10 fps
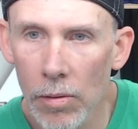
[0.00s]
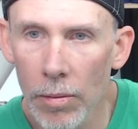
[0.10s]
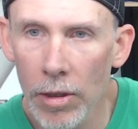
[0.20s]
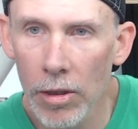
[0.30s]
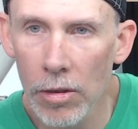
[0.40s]

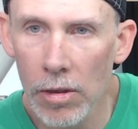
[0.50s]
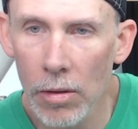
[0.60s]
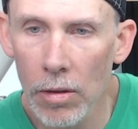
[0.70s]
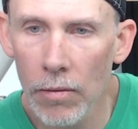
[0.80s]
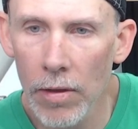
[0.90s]
wanna make sure,
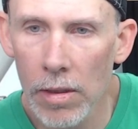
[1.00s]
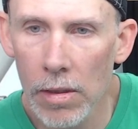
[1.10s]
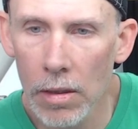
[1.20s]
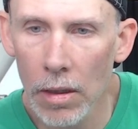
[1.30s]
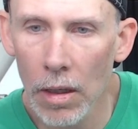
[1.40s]
so did
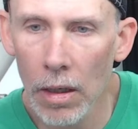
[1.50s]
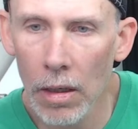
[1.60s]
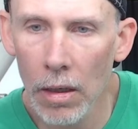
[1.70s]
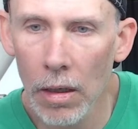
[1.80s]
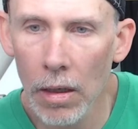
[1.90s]
Vincent get
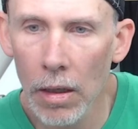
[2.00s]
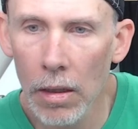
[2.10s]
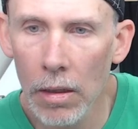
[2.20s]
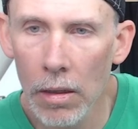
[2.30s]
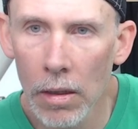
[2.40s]
in on
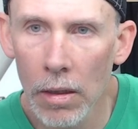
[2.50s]
the,